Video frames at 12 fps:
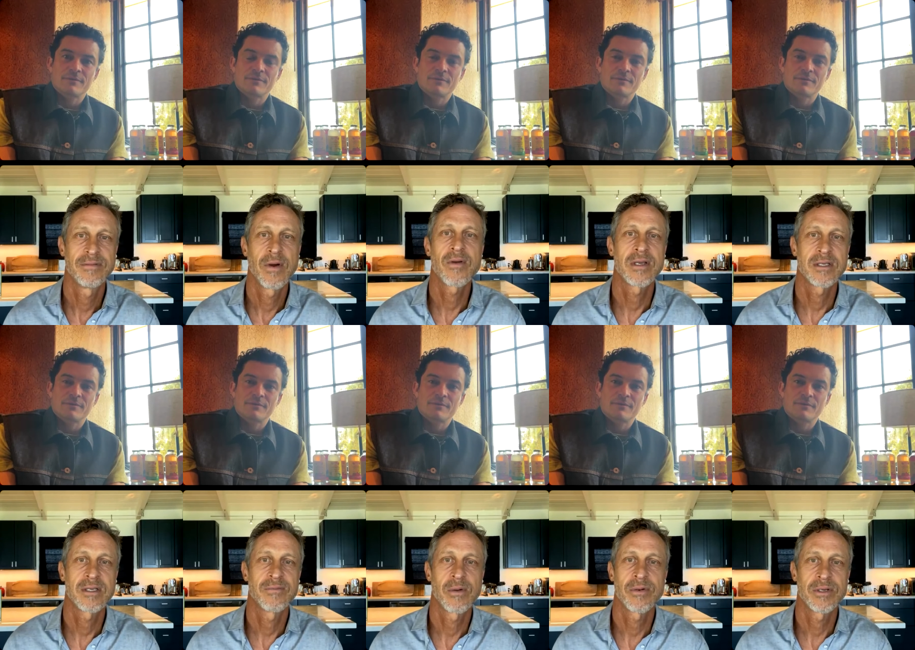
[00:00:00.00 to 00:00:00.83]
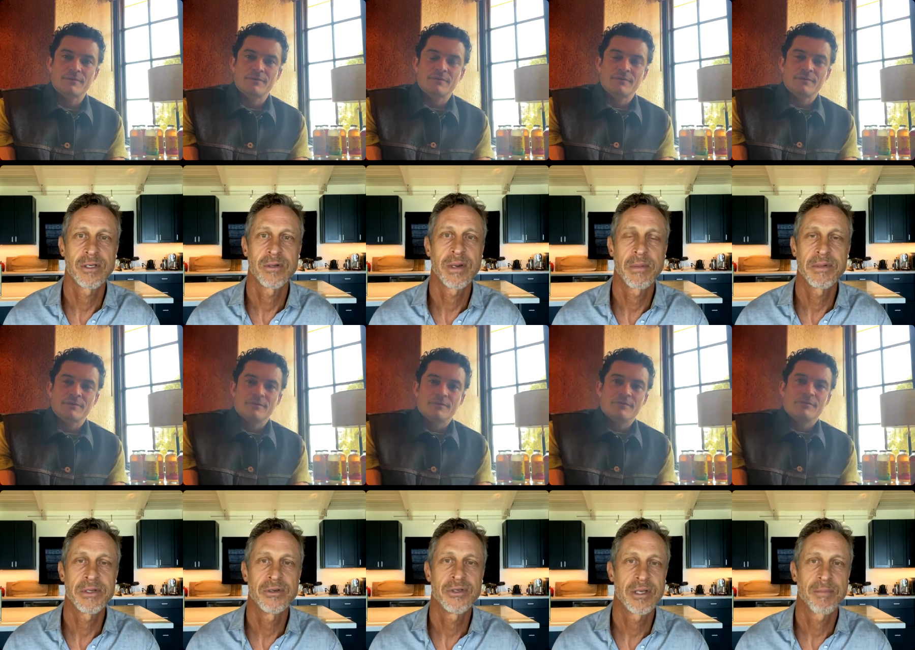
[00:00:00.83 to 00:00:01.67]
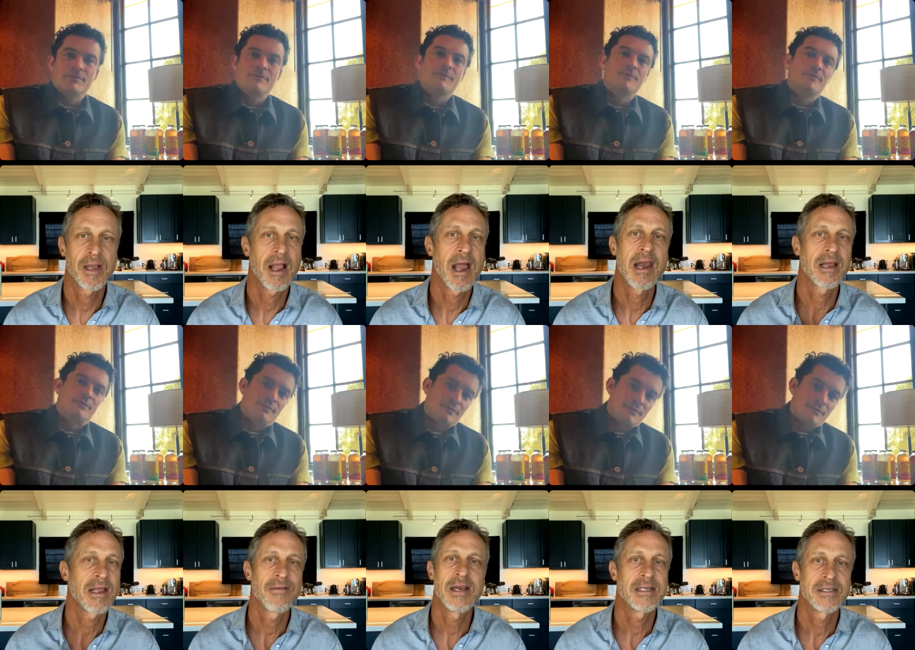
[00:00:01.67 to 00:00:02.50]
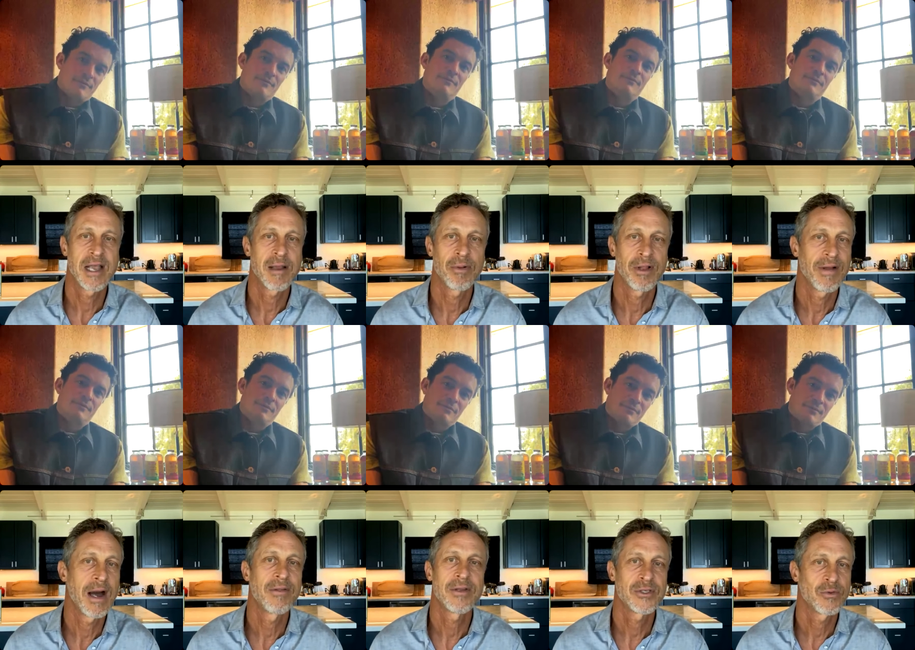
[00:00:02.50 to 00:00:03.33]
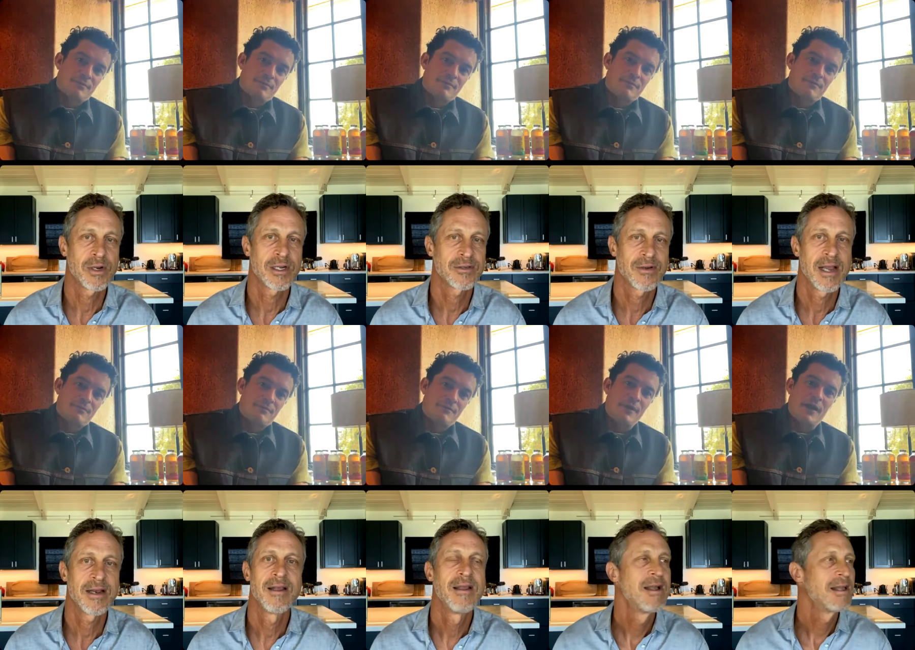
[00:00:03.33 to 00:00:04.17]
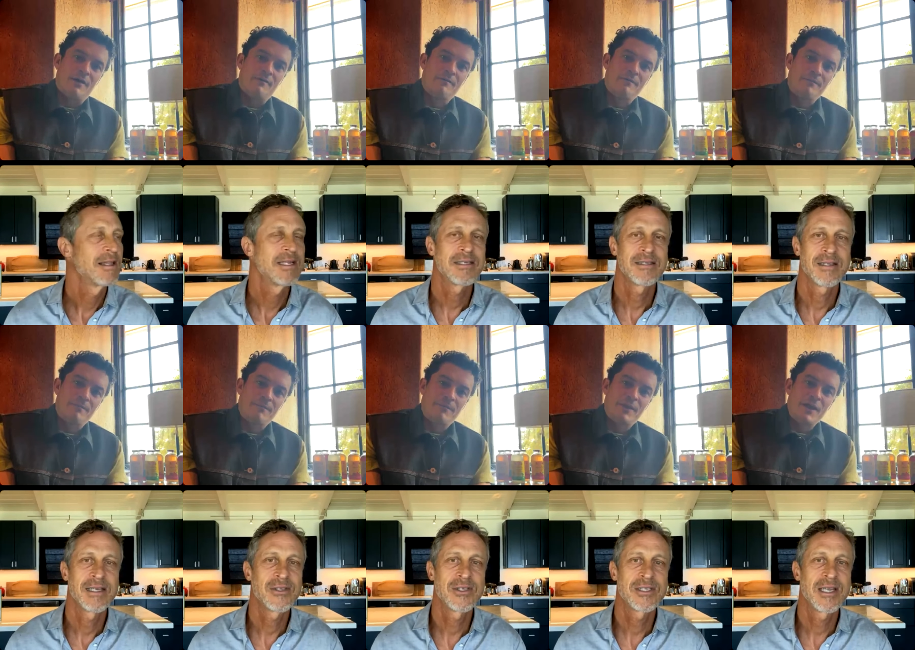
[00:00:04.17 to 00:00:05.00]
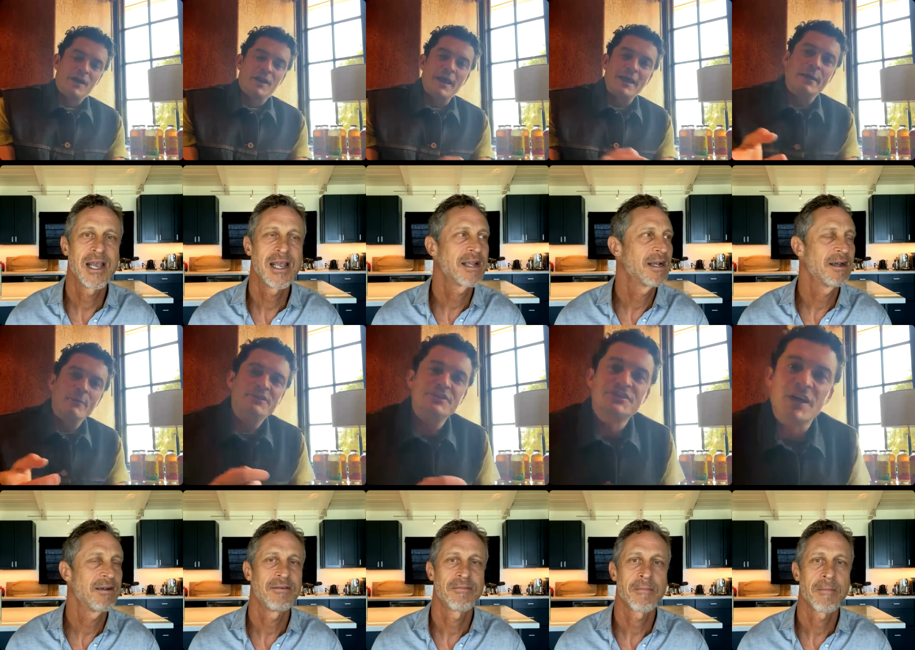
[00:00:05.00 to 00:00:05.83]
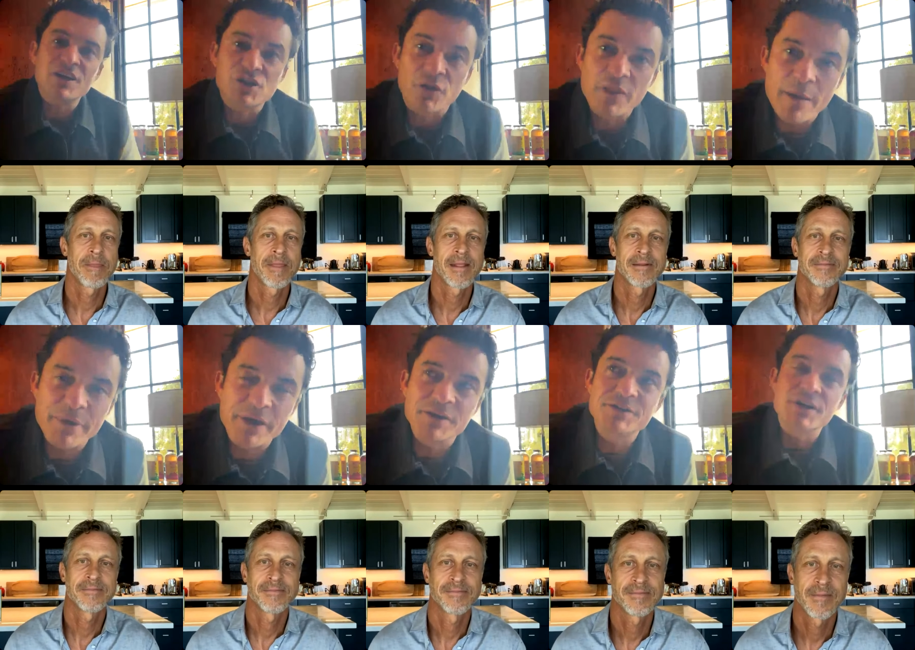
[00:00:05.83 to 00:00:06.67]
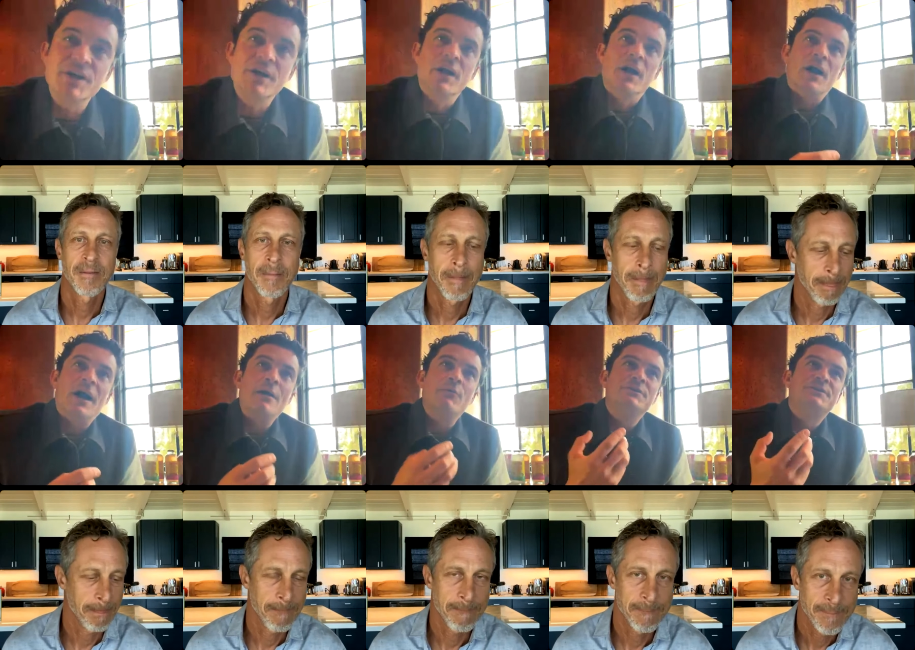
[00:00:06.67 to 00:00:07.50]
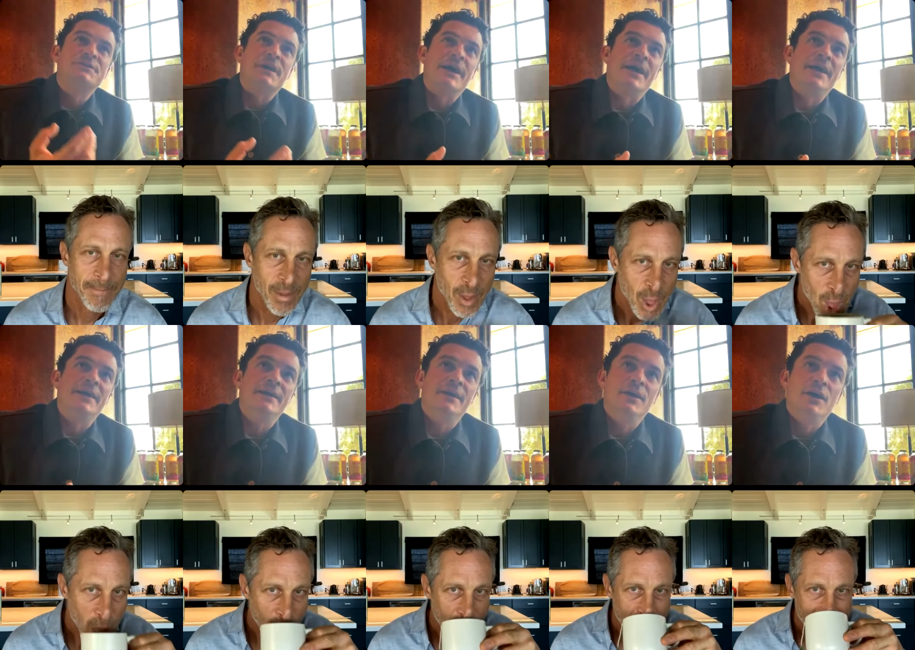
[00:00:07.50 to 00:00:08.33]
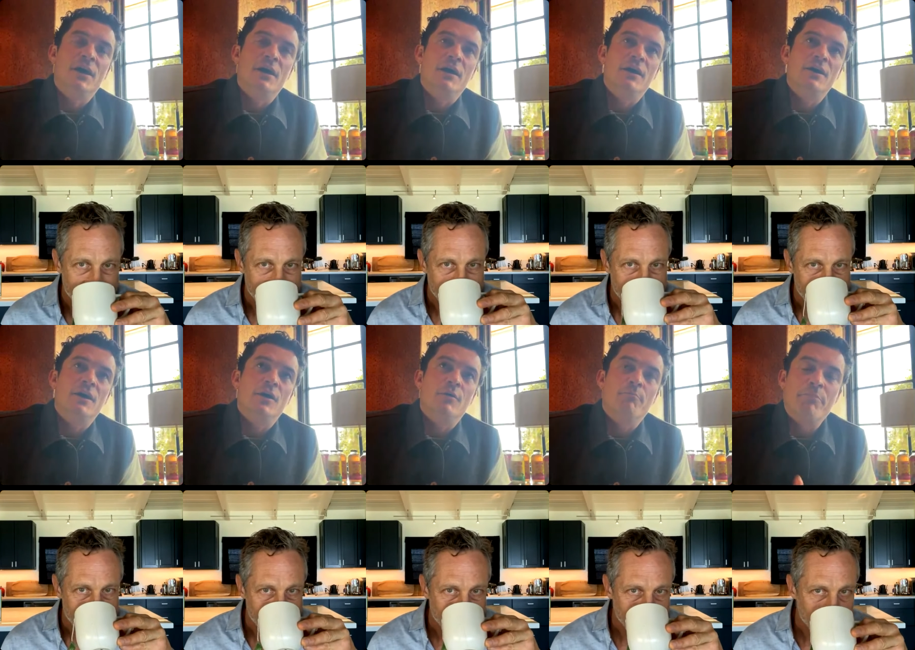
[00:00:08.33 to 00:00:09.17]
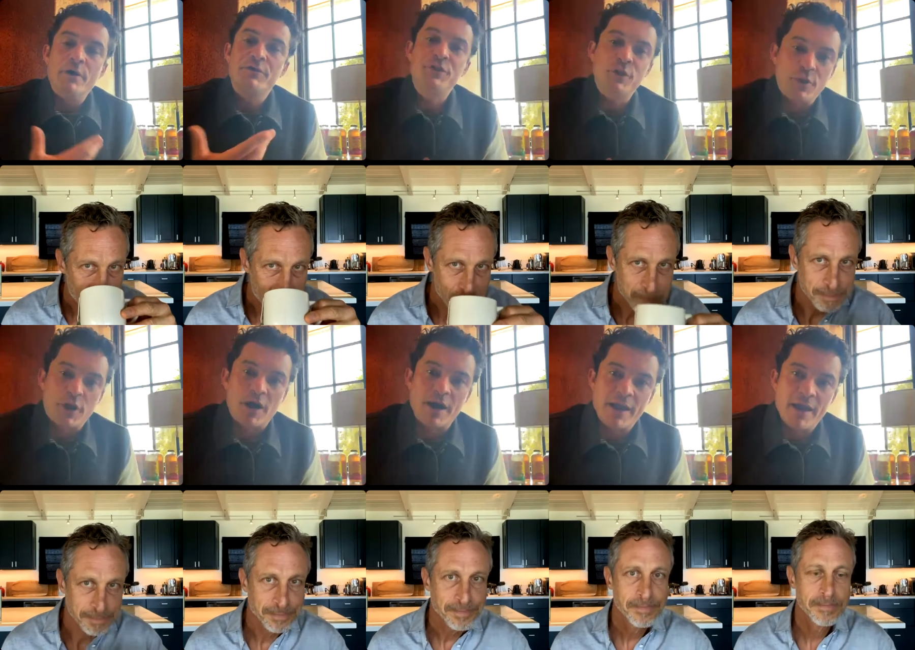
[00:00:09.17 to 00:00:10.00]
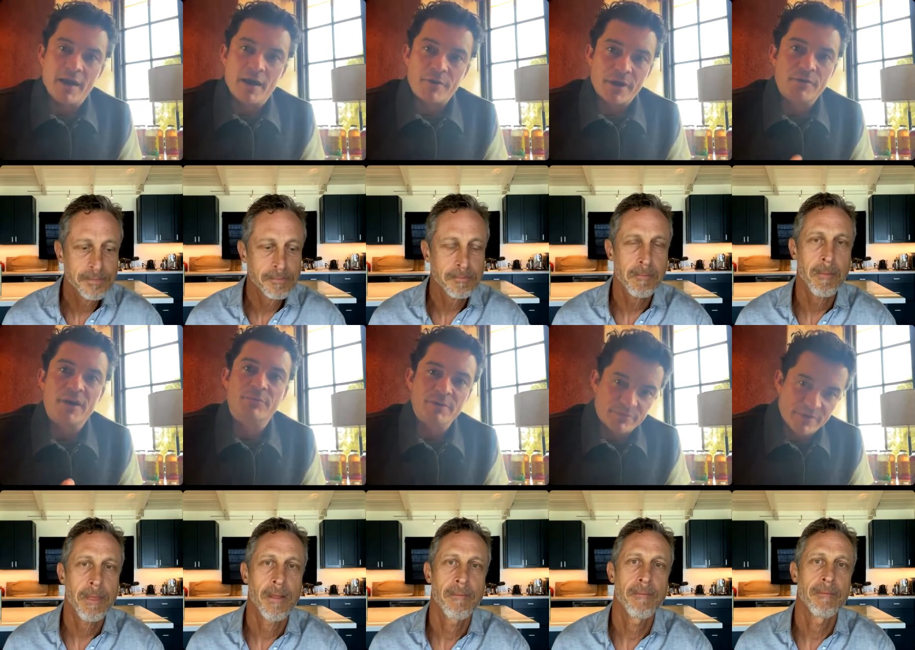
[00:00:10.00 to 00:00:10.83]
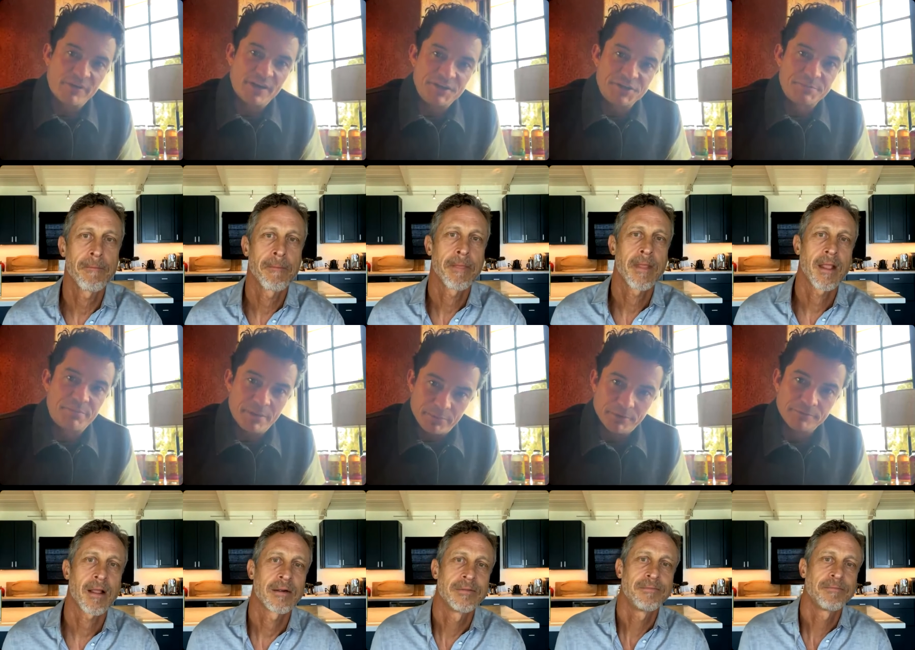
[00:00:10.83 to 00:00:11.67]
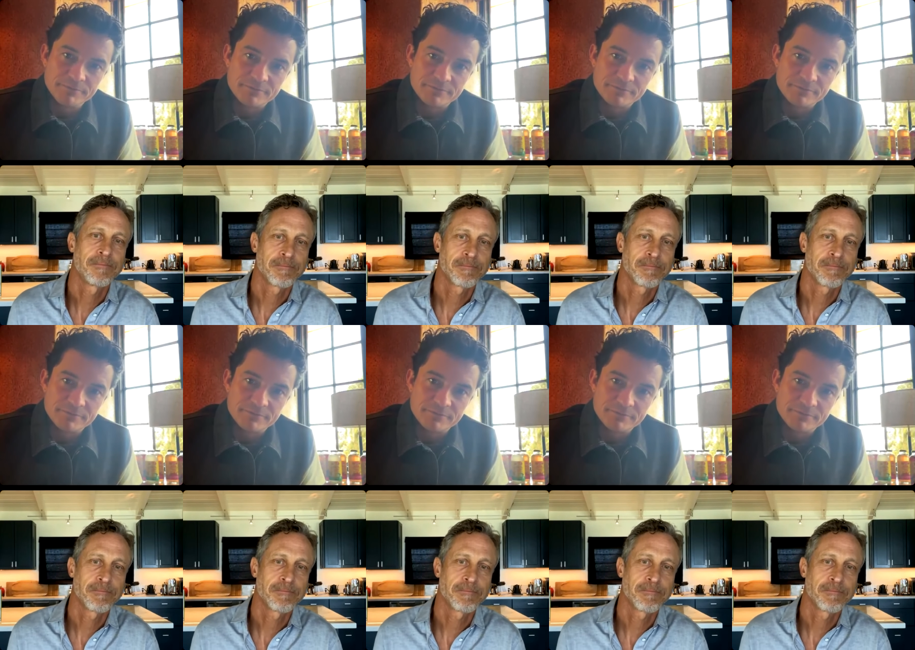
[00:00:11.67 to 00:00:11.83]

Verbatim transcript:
Speaker 1: focus of what we're doing when we choose something. And I'll give you an example of how this works, right? Yeah. Let's, let's just take. Like, can uh, we just
Speaker 2: touch on that because I would say both you and I are incredibly privileged people,